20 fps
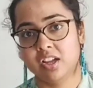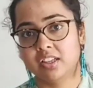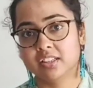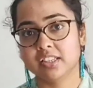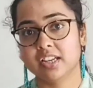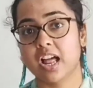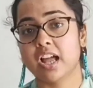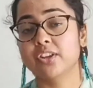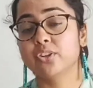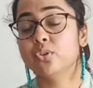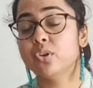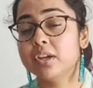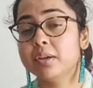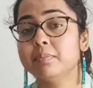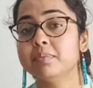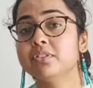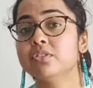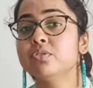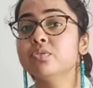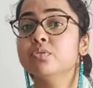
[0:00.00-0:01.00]
Then are you
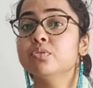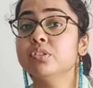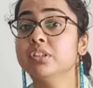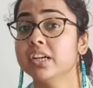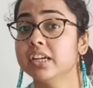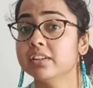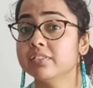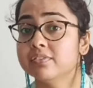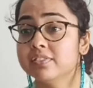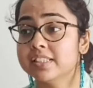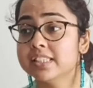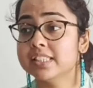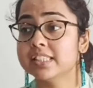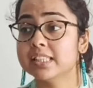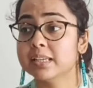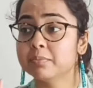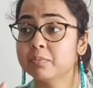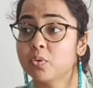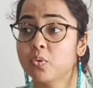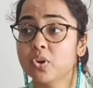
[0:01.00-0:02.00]
able to convince
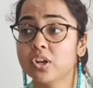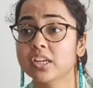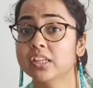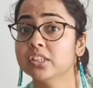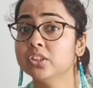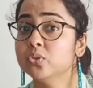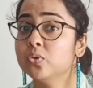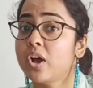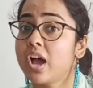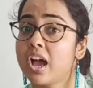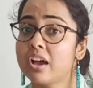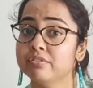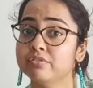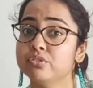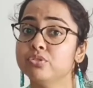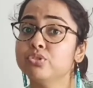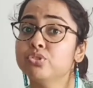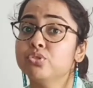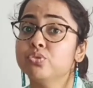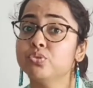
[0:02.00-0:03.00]
them, okay, you have
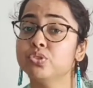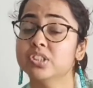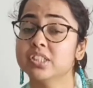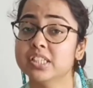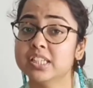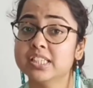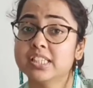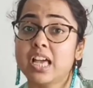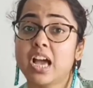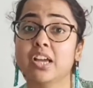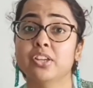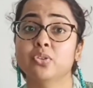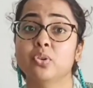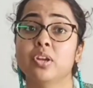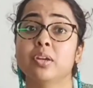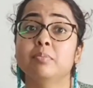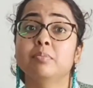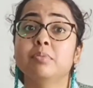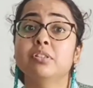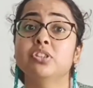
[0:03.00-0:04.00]
to choose this? Are
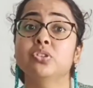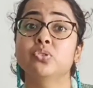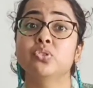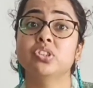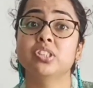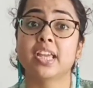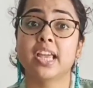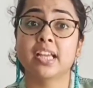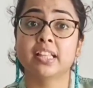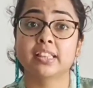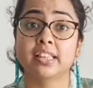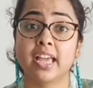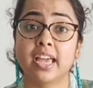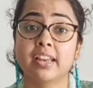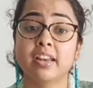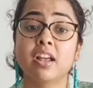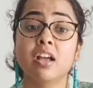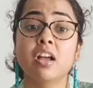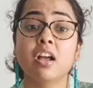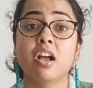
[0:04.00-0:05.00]
you able to take
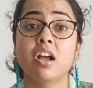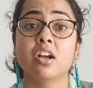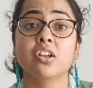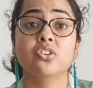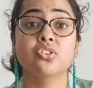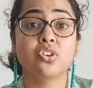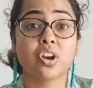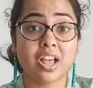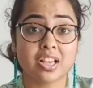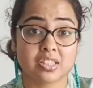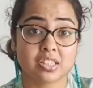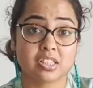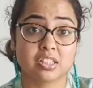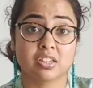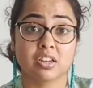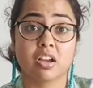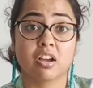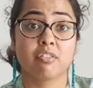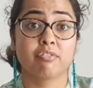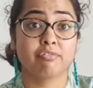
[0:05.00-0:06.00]
their
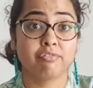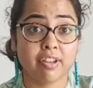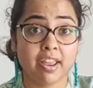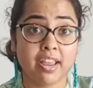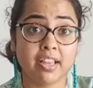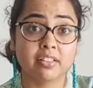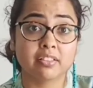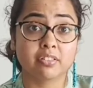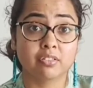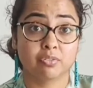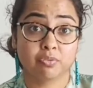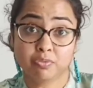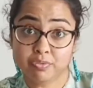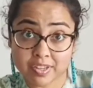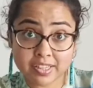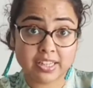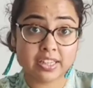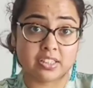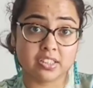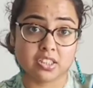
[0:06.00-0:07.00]
trust, faith,
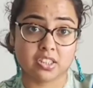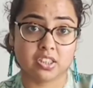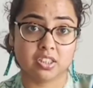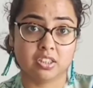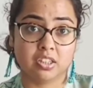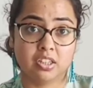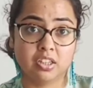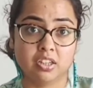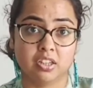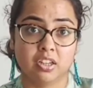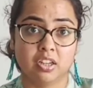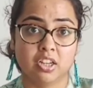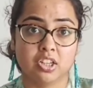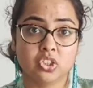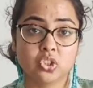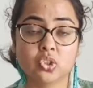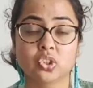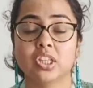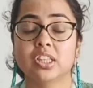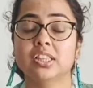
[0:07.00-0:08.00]
win it,
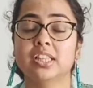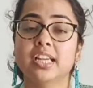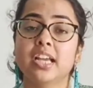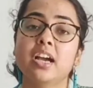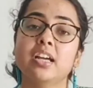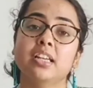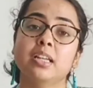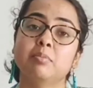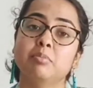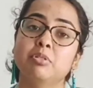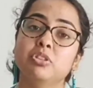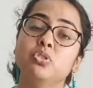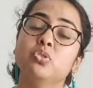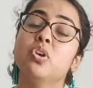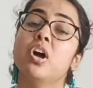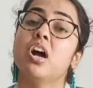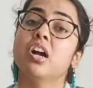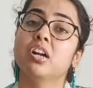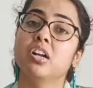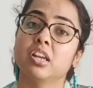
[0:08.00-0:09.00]
so that they are able
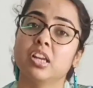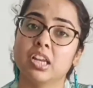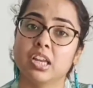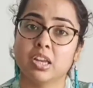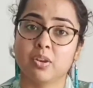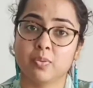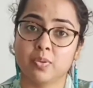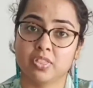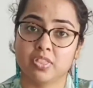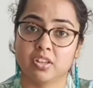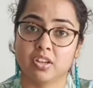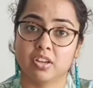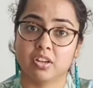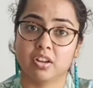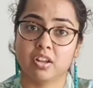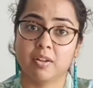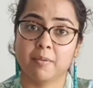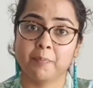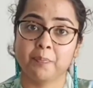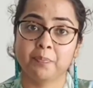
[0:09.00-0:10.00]
to agree with it?
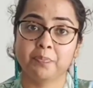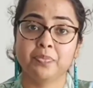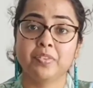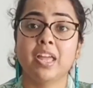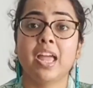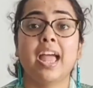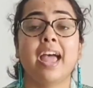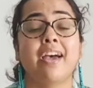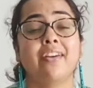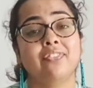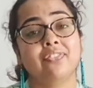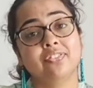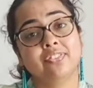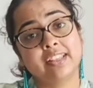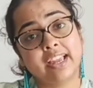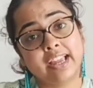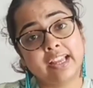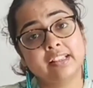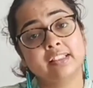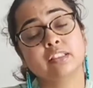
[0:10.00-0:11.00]
And
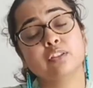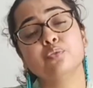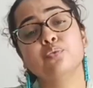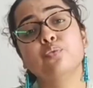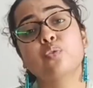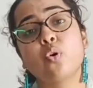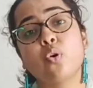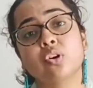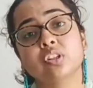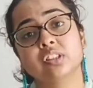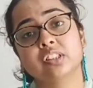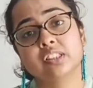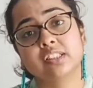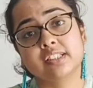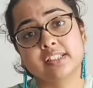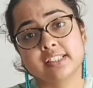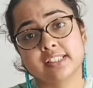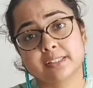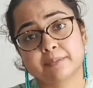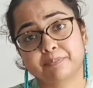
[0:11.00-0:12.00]
then the fourth
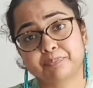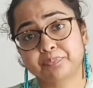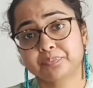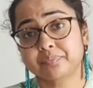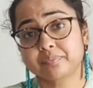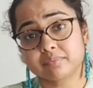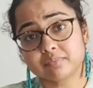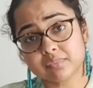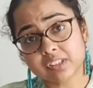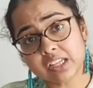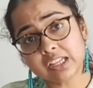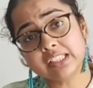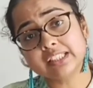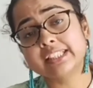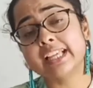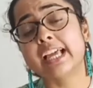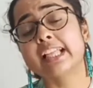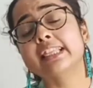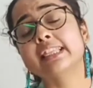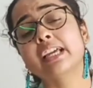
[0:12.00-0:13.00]
is,
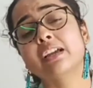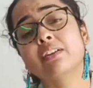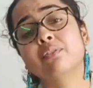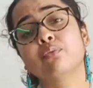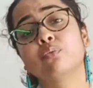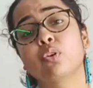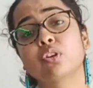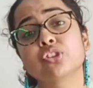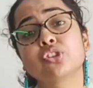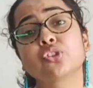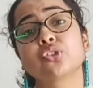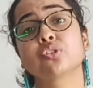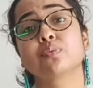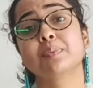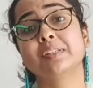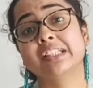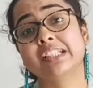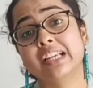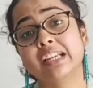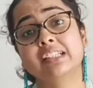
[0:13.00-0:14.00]
tell them what should
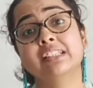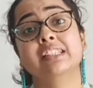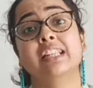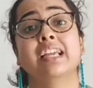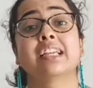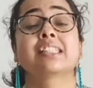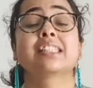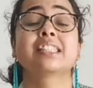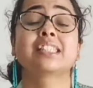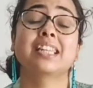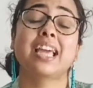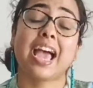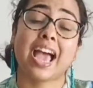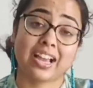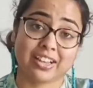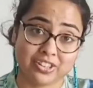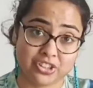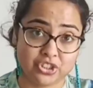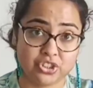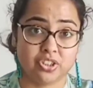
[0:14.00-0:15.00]
be their next
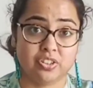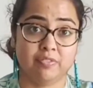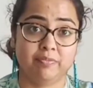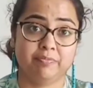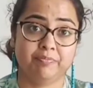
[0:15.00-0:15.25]
action.